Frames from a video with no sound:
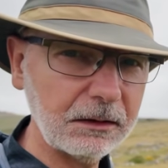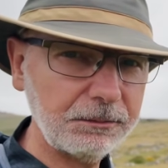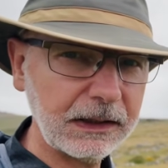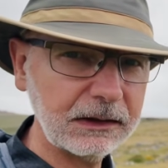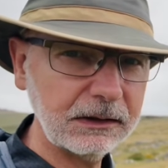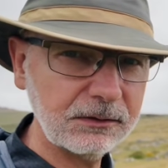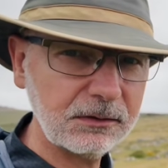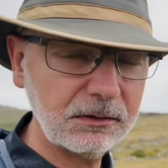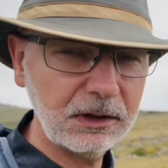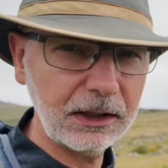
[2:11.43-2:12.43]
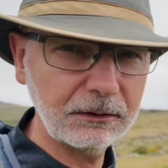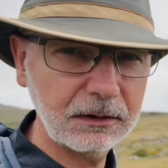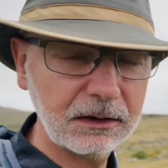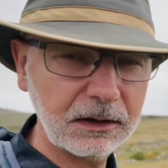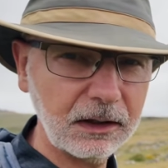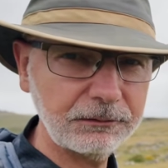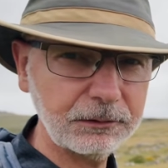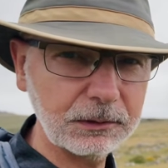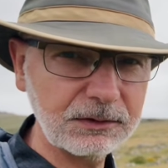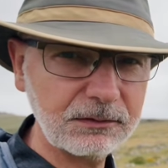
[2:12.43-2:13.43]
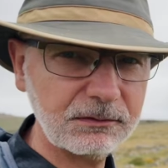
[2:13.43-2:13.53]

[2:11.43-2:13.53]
back in the studio afterwards.